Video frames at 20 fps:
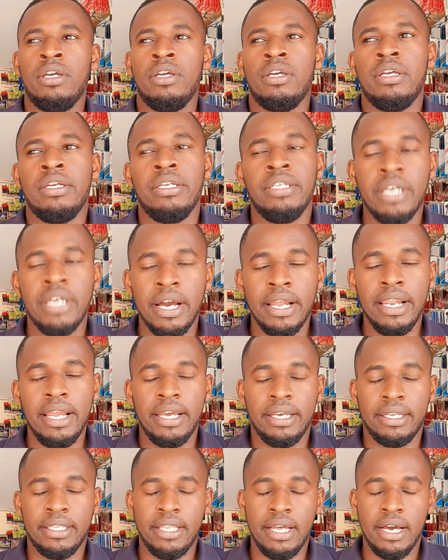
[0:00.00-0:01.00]
Yeah,
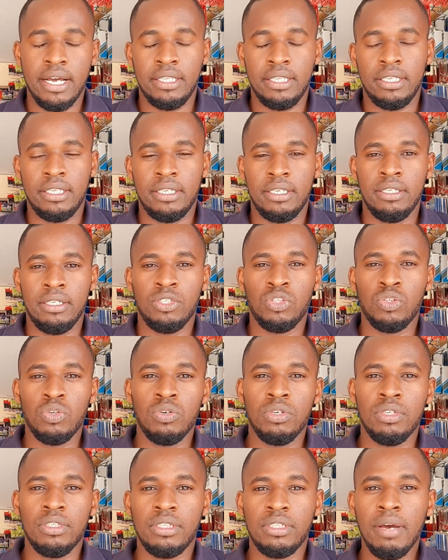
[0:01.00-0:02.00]
like that. So
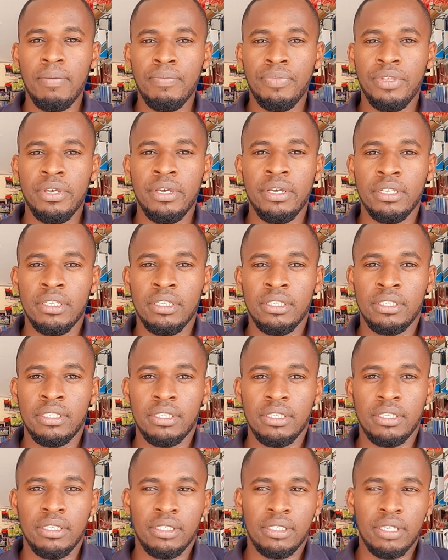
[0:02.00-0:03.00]
it's
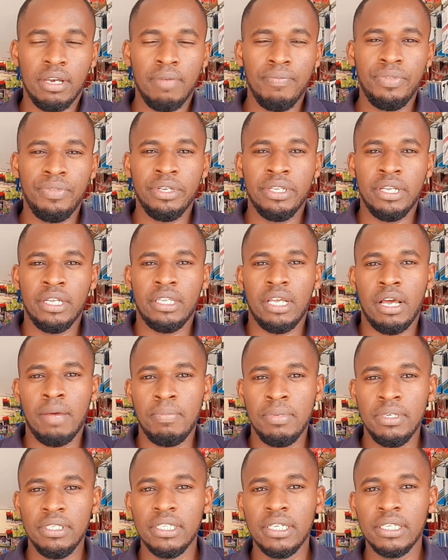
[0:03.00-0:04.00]
something that a
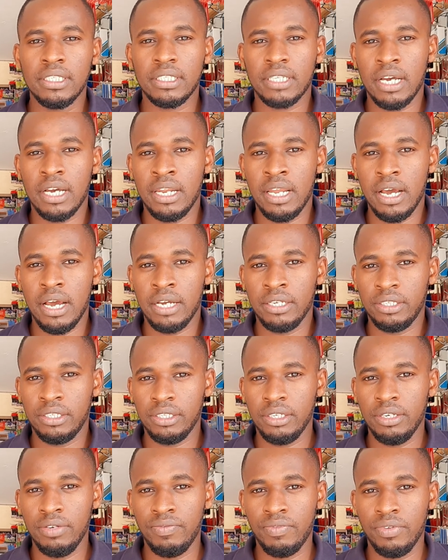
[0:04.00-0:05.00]
business can
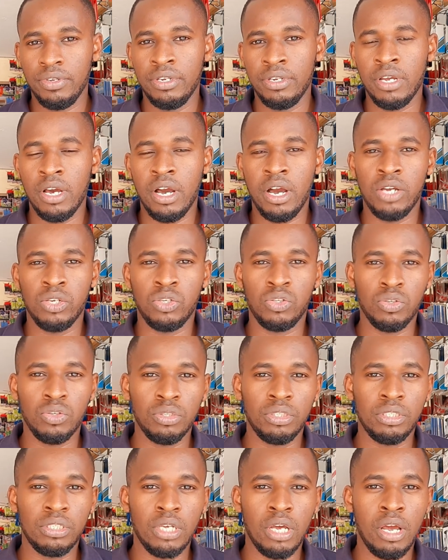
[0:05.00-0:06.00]
achieve in a
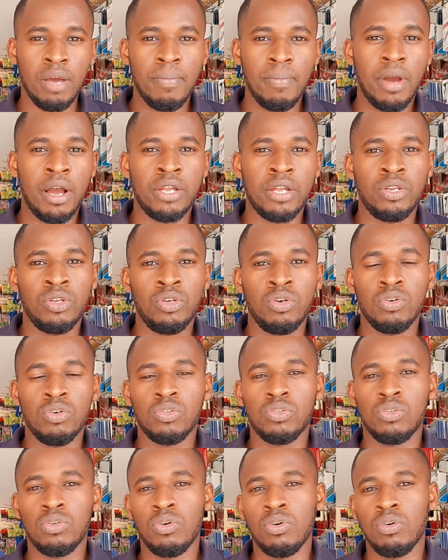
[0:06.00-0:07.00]
short term, and you
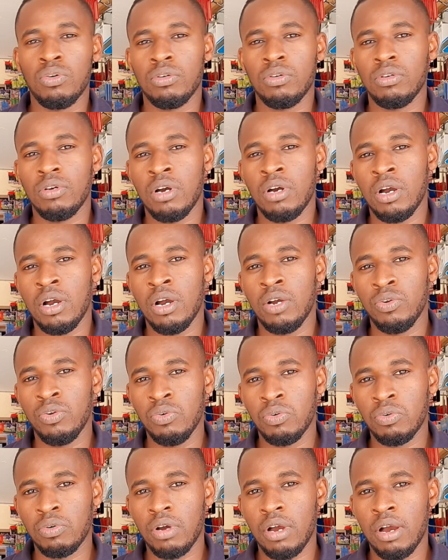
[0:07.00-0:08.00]
also
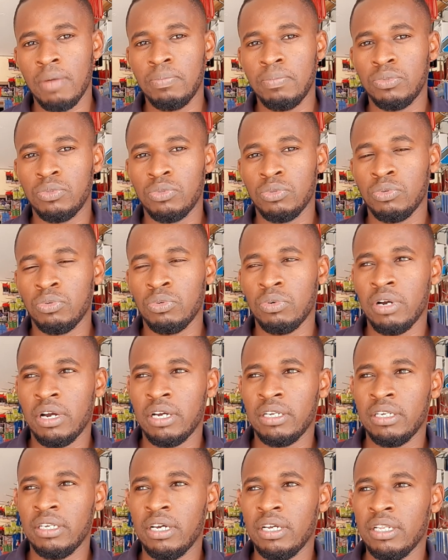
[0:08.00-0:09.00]
look up to
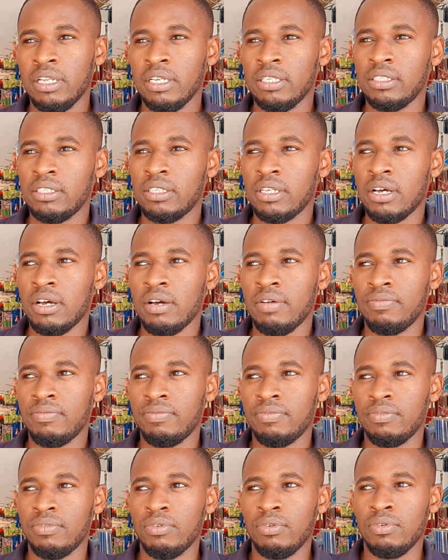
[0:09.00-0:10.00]
another stuff,
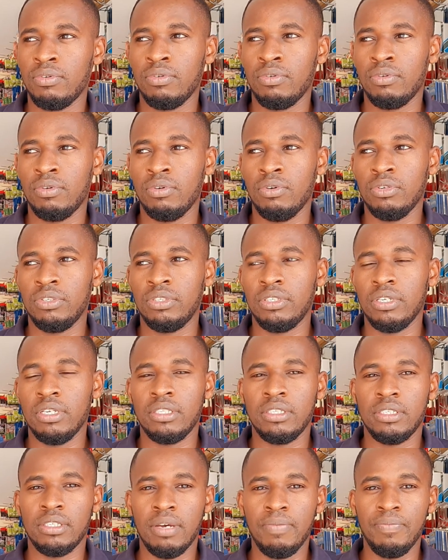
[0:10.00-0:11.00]
or set
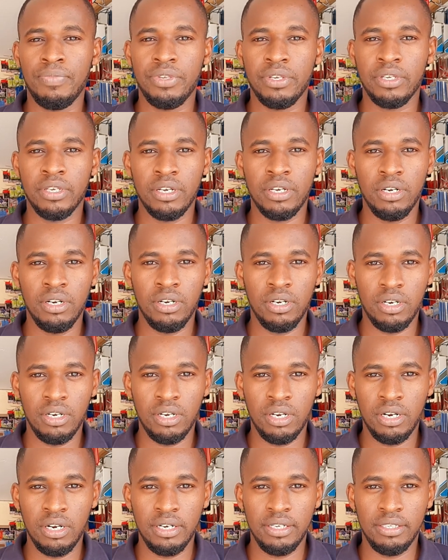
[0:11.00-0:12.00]
something
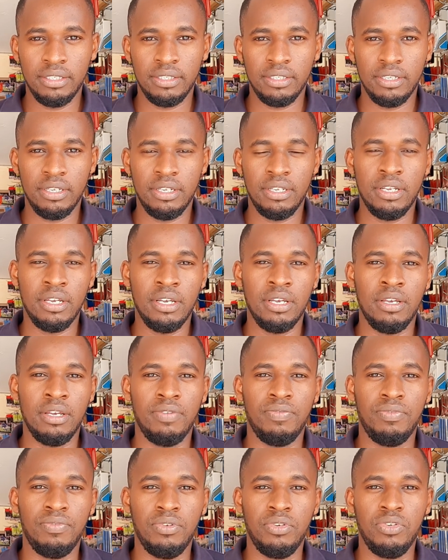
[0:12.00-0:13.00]
else in the
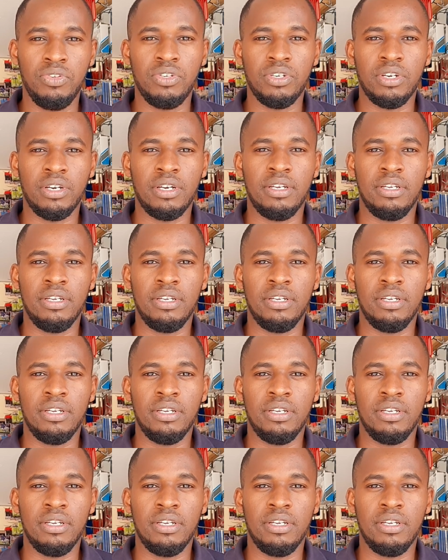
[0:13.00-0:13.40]
future.